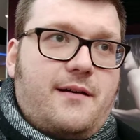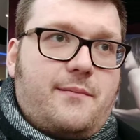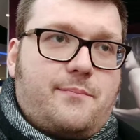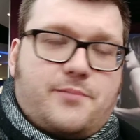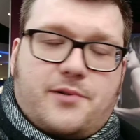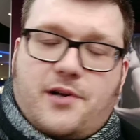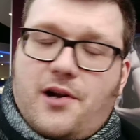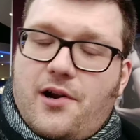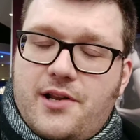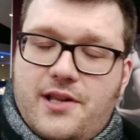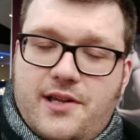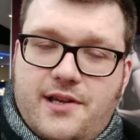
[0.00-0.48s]

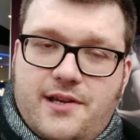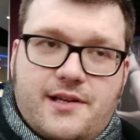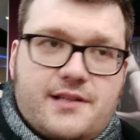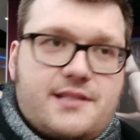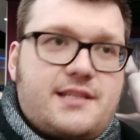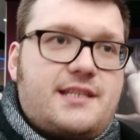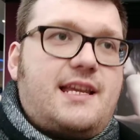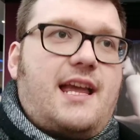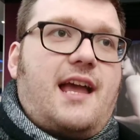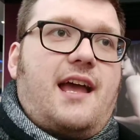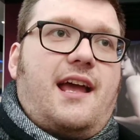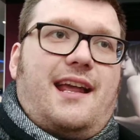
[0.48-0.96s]

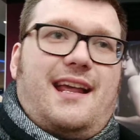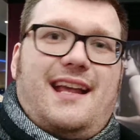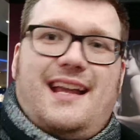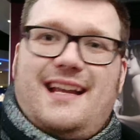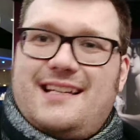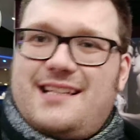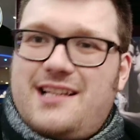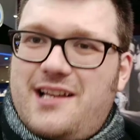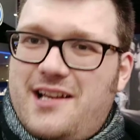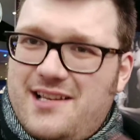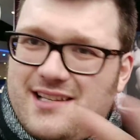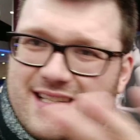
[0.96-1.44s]
products,
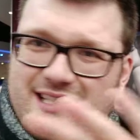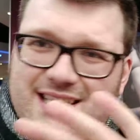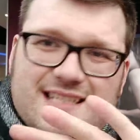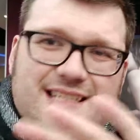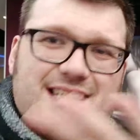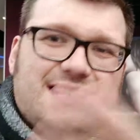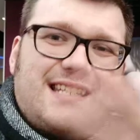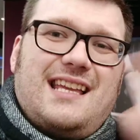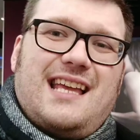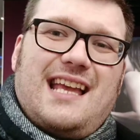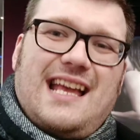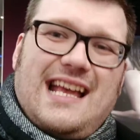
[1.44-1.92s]
it does,
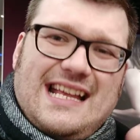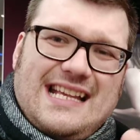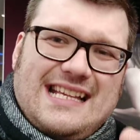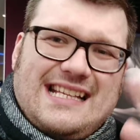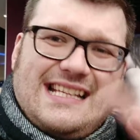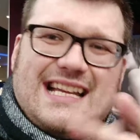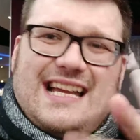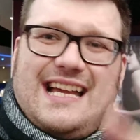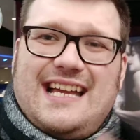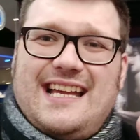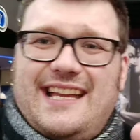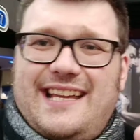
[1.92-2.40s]

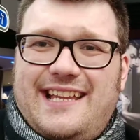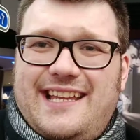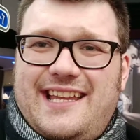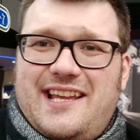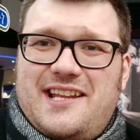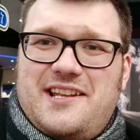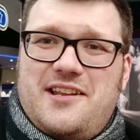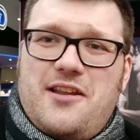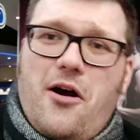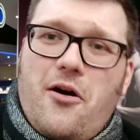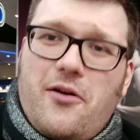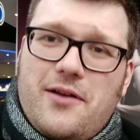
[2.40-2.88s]

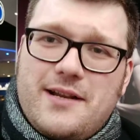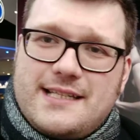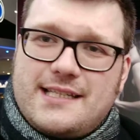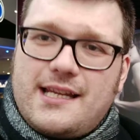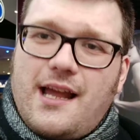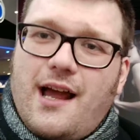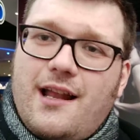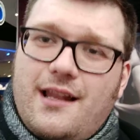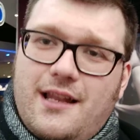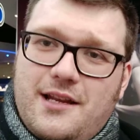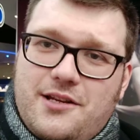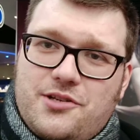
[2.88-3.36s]
you're not
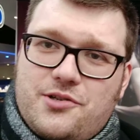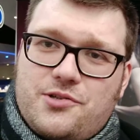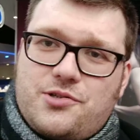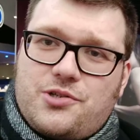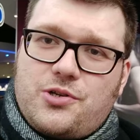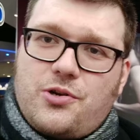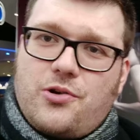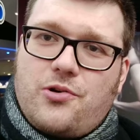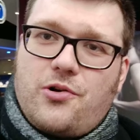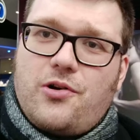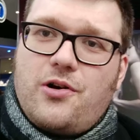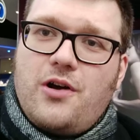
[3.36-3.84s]
entirely too
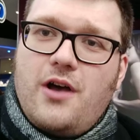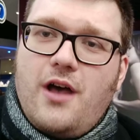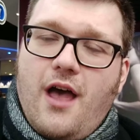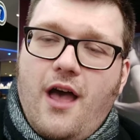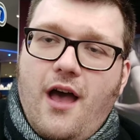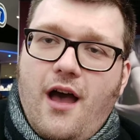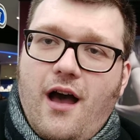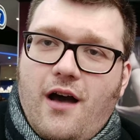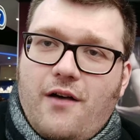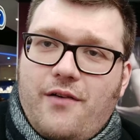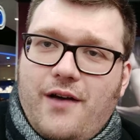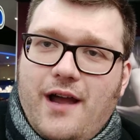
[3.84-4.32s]
sure
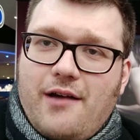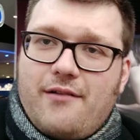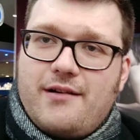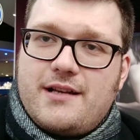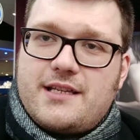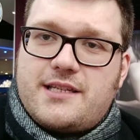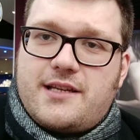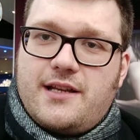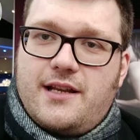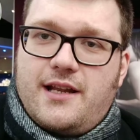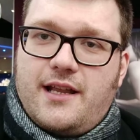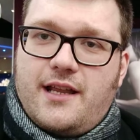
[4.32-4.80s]
of how
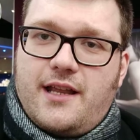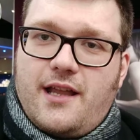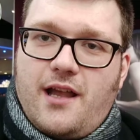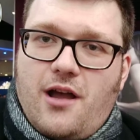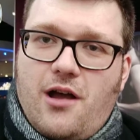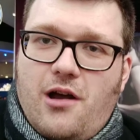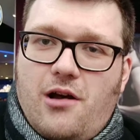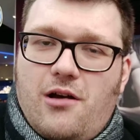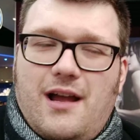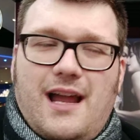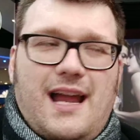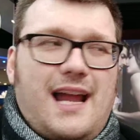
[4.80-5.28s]
it's going to
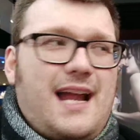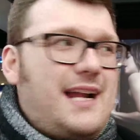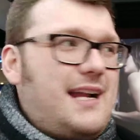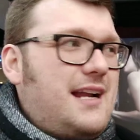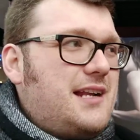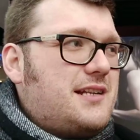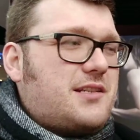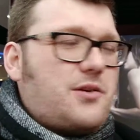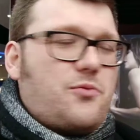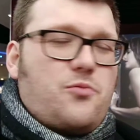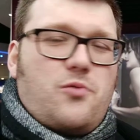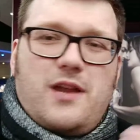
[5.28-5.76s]
go, and
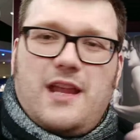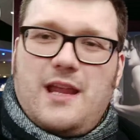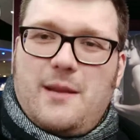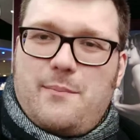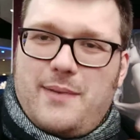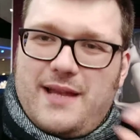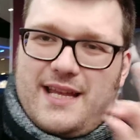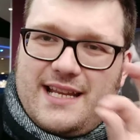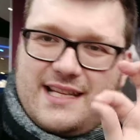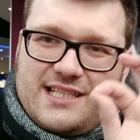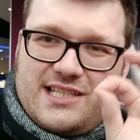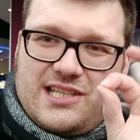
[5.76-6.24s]
it's a wee
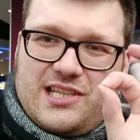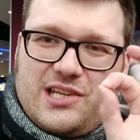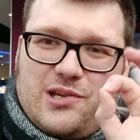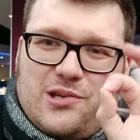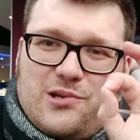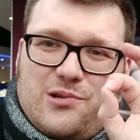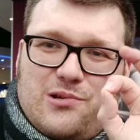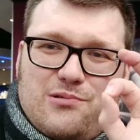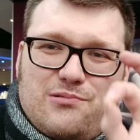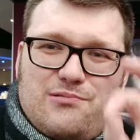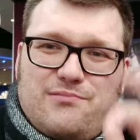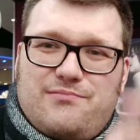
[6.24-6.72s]
bit
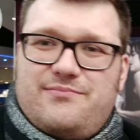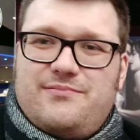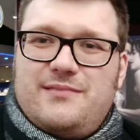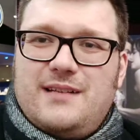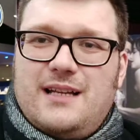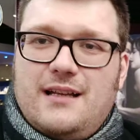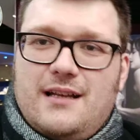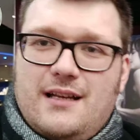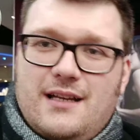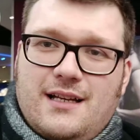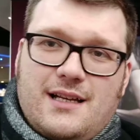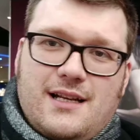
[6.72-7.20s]
too
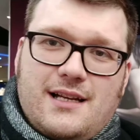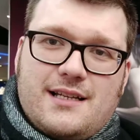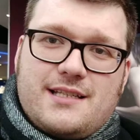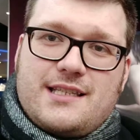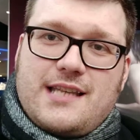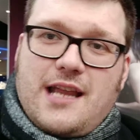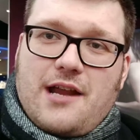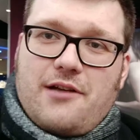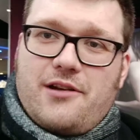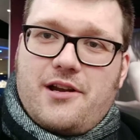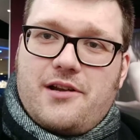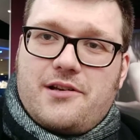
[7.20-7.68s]

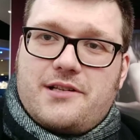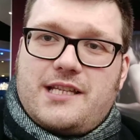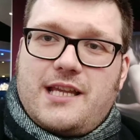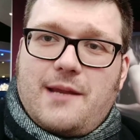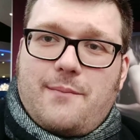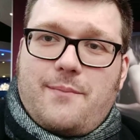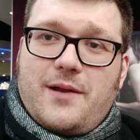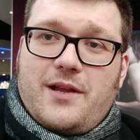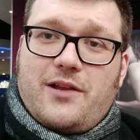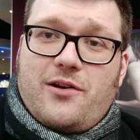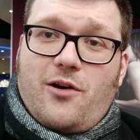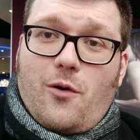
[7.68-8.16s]

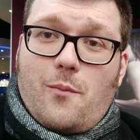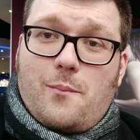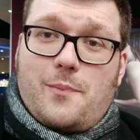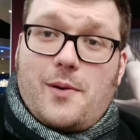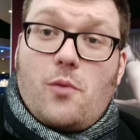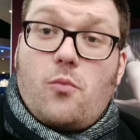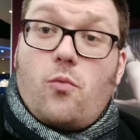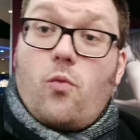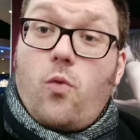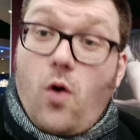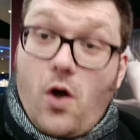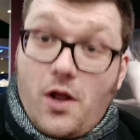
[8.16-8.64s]
stereotypical.
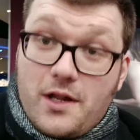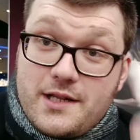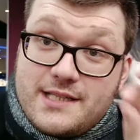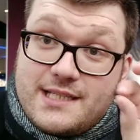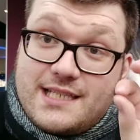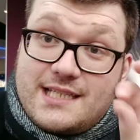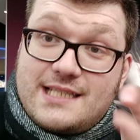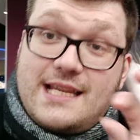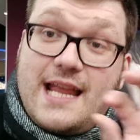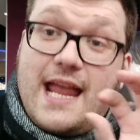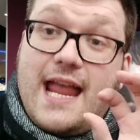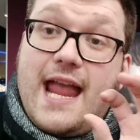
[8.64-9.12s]
But
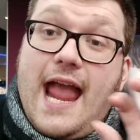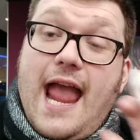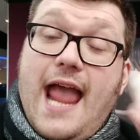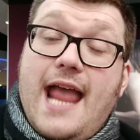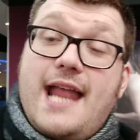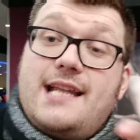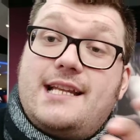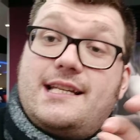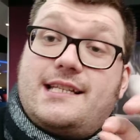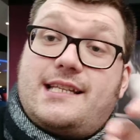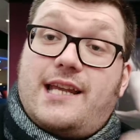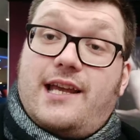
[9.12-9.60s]
once they
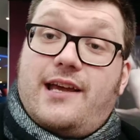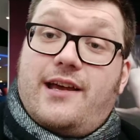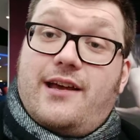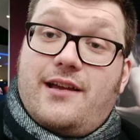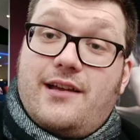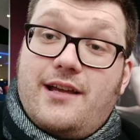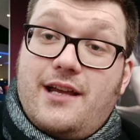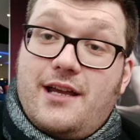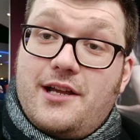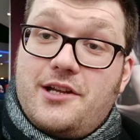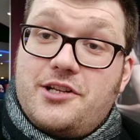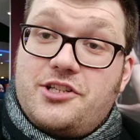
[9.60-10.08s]
enter
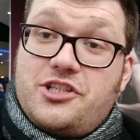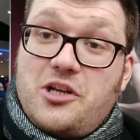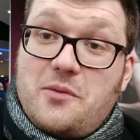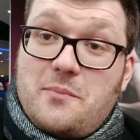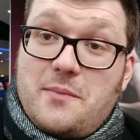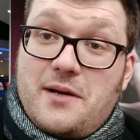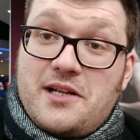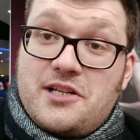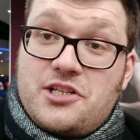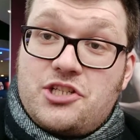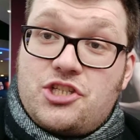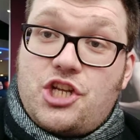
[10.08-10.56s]

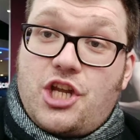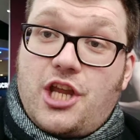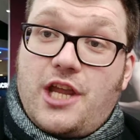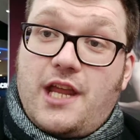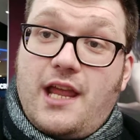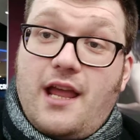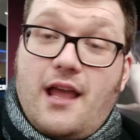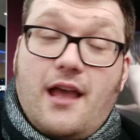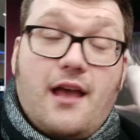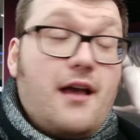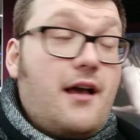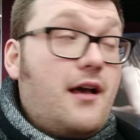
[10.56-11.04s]

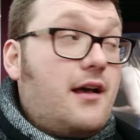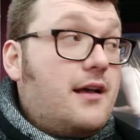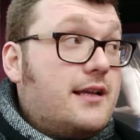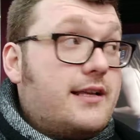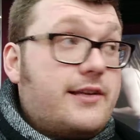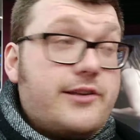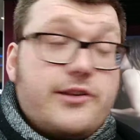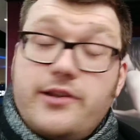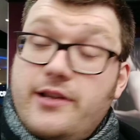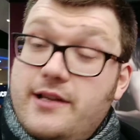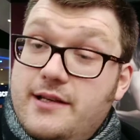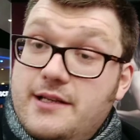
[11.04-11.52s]
Jumanji,
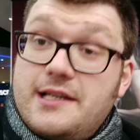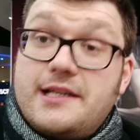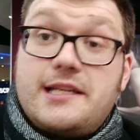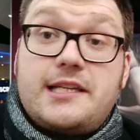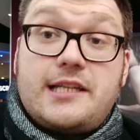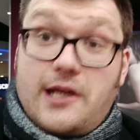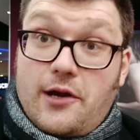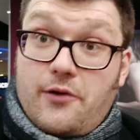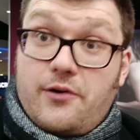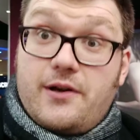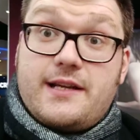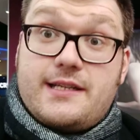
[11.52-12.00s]

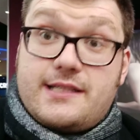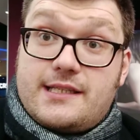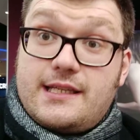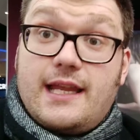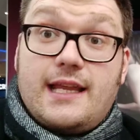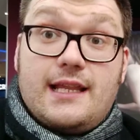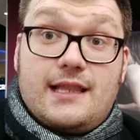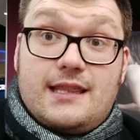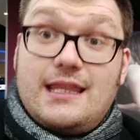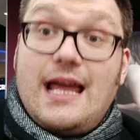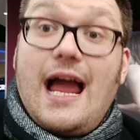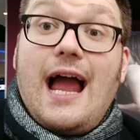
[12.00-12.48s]
seriously,
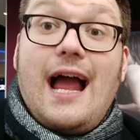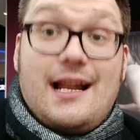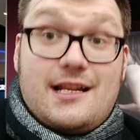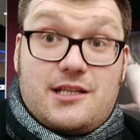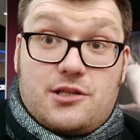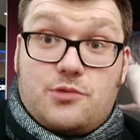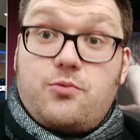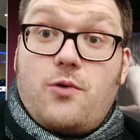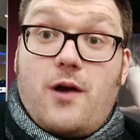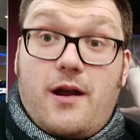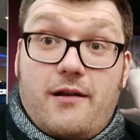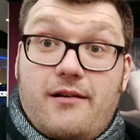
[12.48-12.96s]

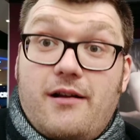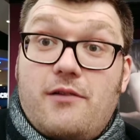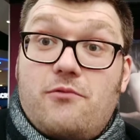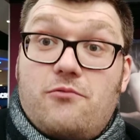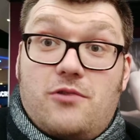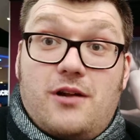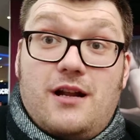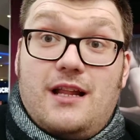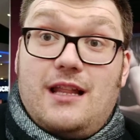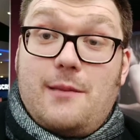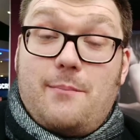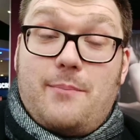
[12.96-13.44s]
that's where it
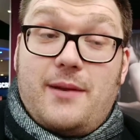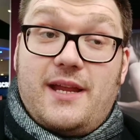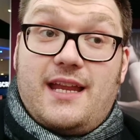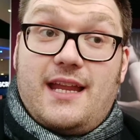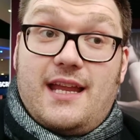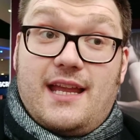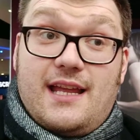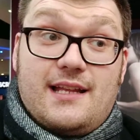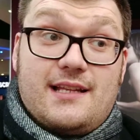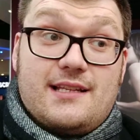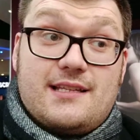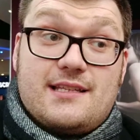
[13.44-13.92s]
really
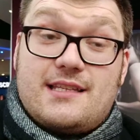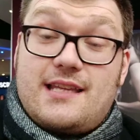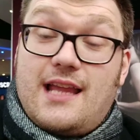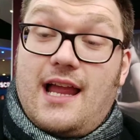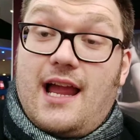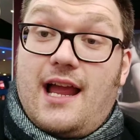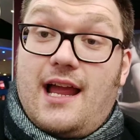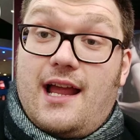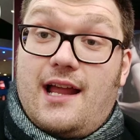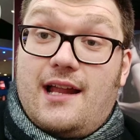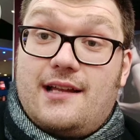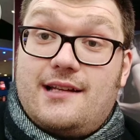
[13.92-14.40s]
begins.
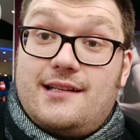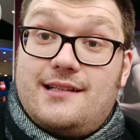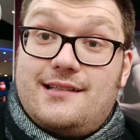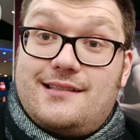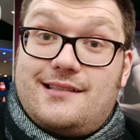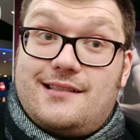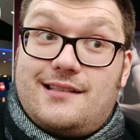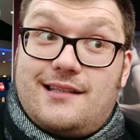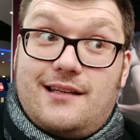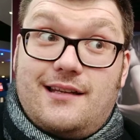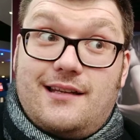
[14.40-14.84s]
And